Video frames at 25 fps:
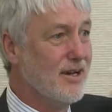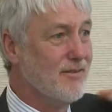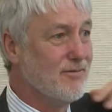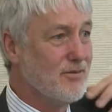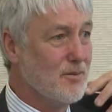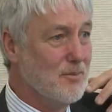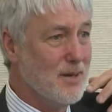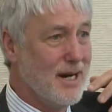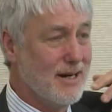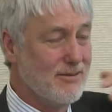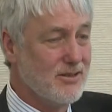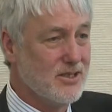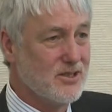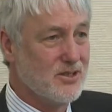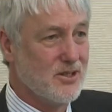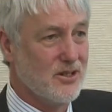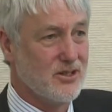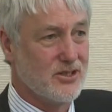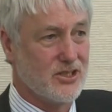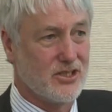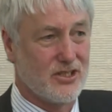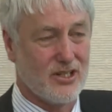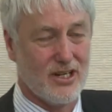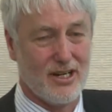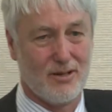from our
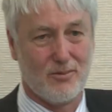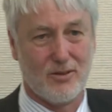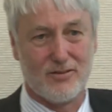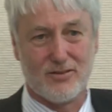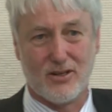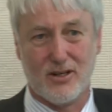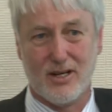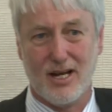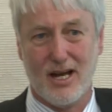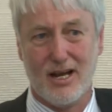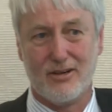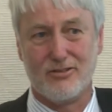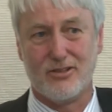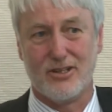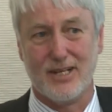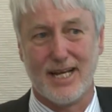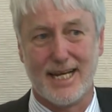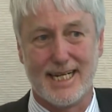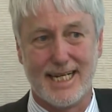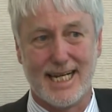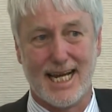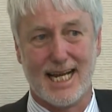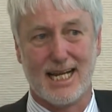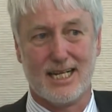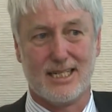research team. We've got
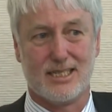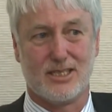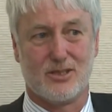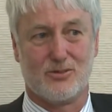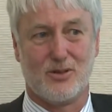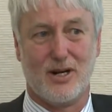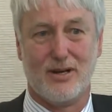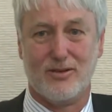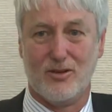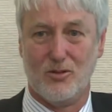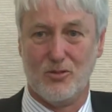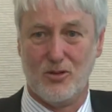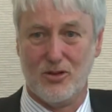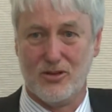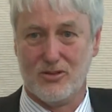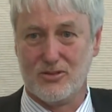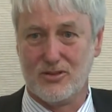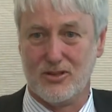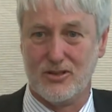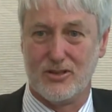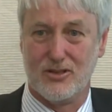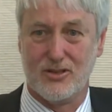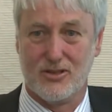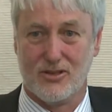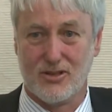180 analysts around the world
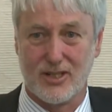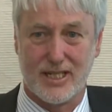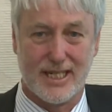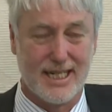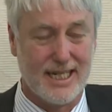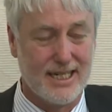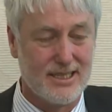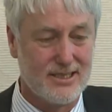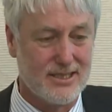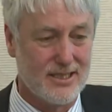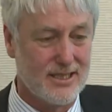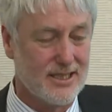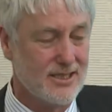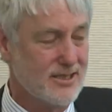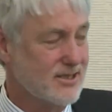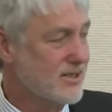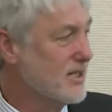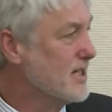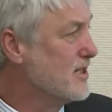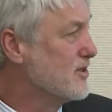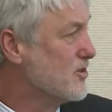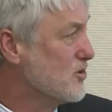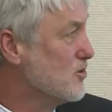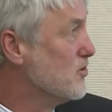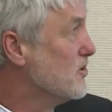that are looking into these
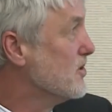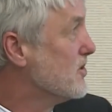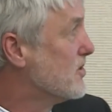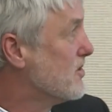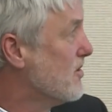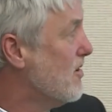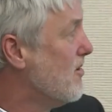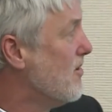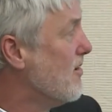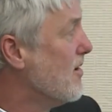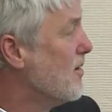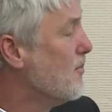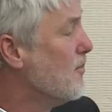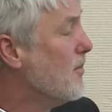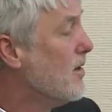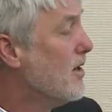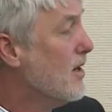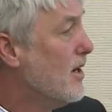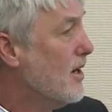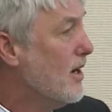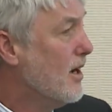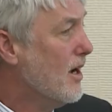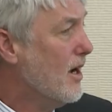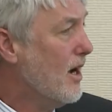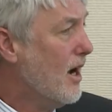things all the time.
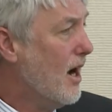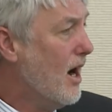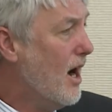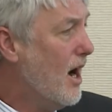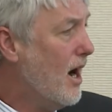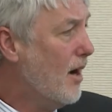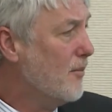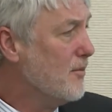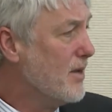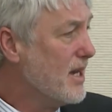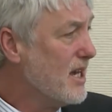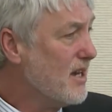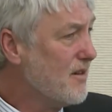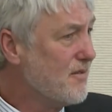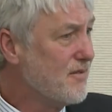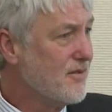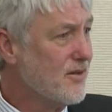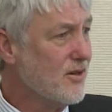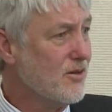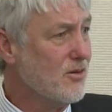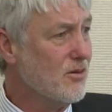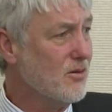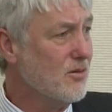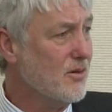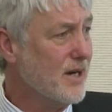If
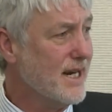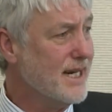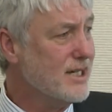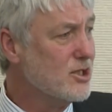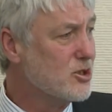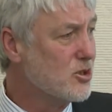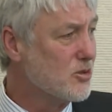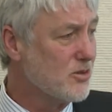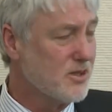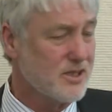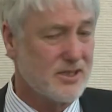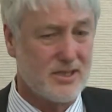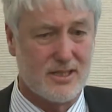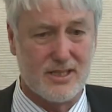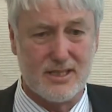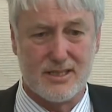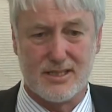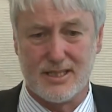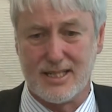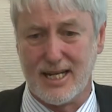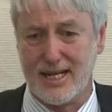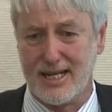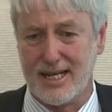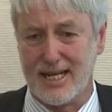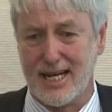you're interested to
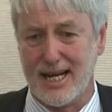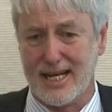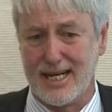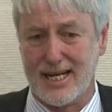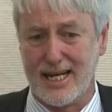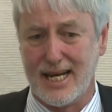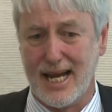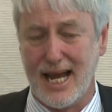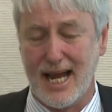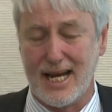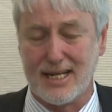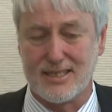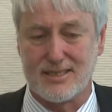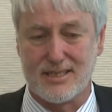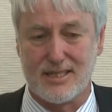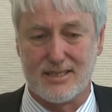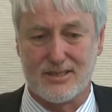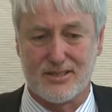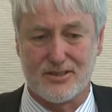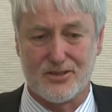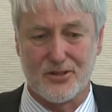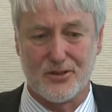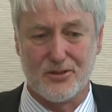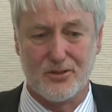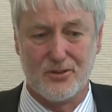getting any access
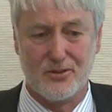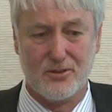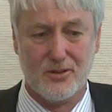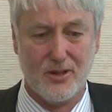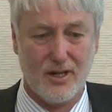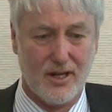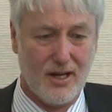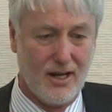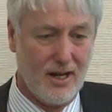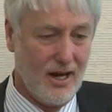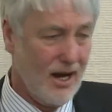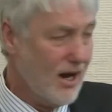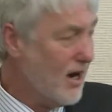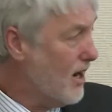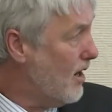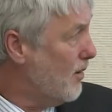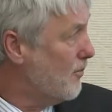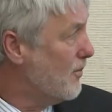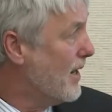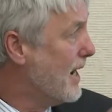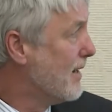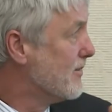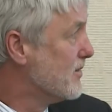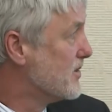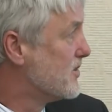to
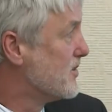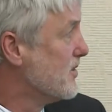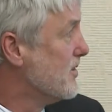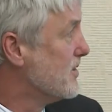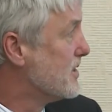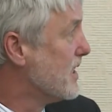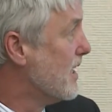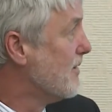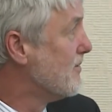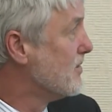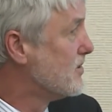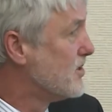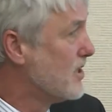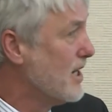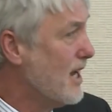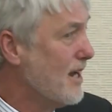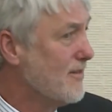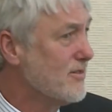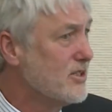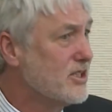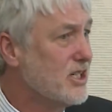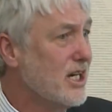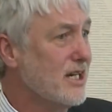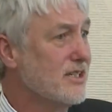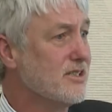our research, have a
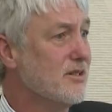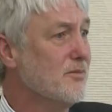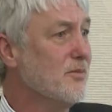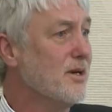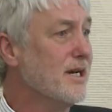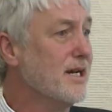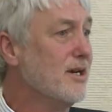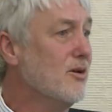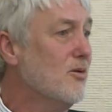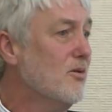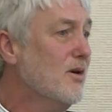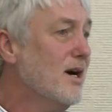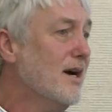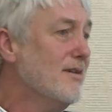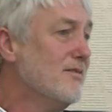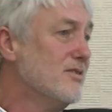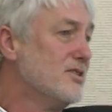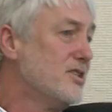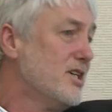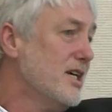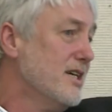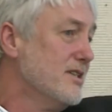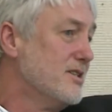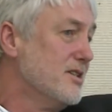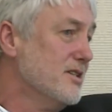chat to me, or have a
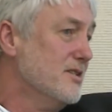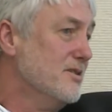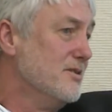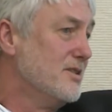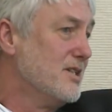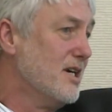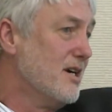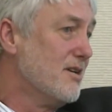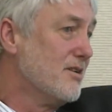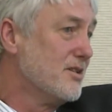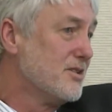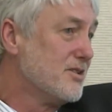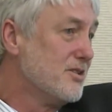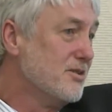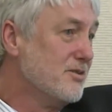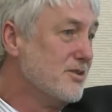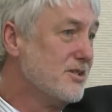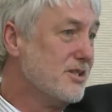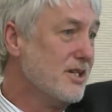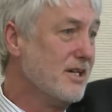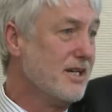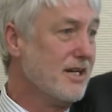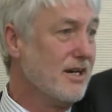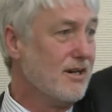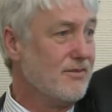chat to Taras, who's
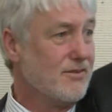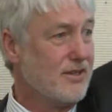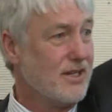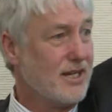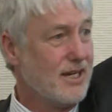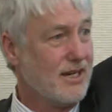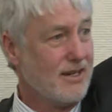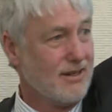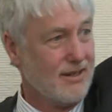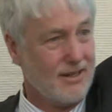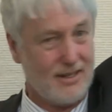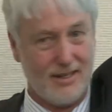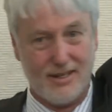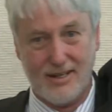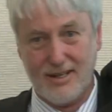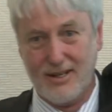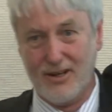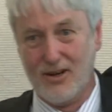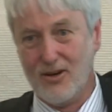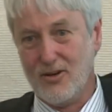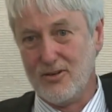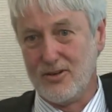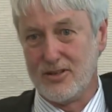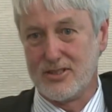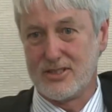sitting over there
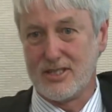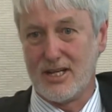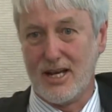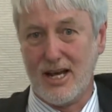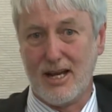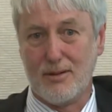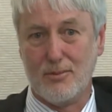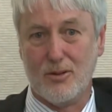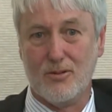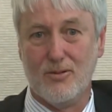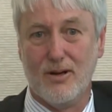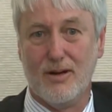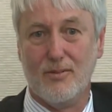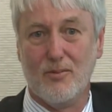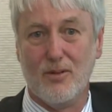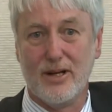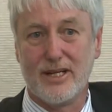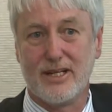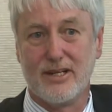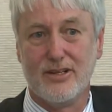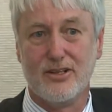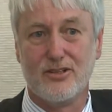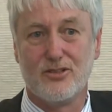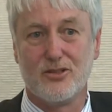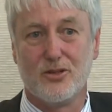on the table, and we
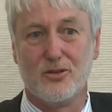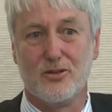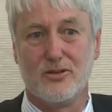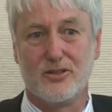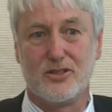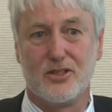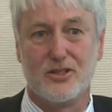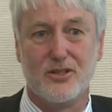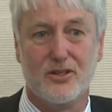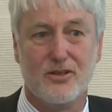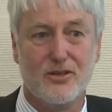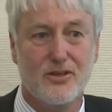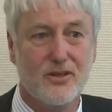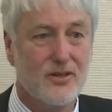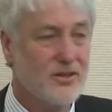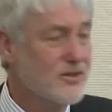can talk to you